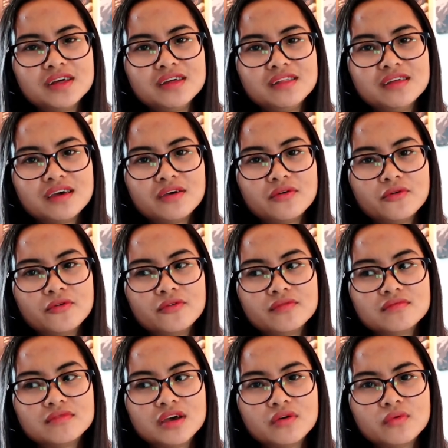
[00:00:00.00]

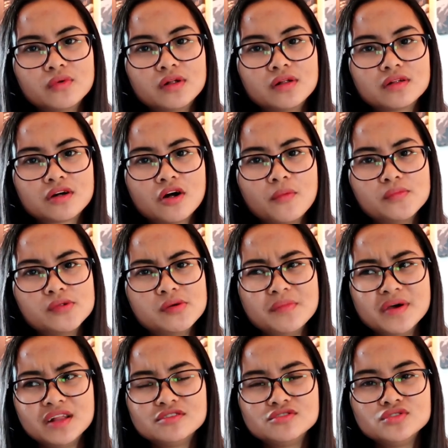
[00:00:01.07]
they will
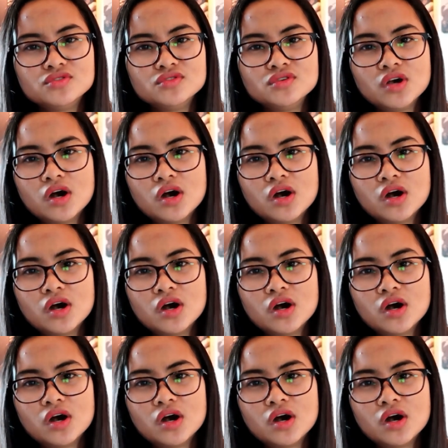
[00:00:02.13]
compliment you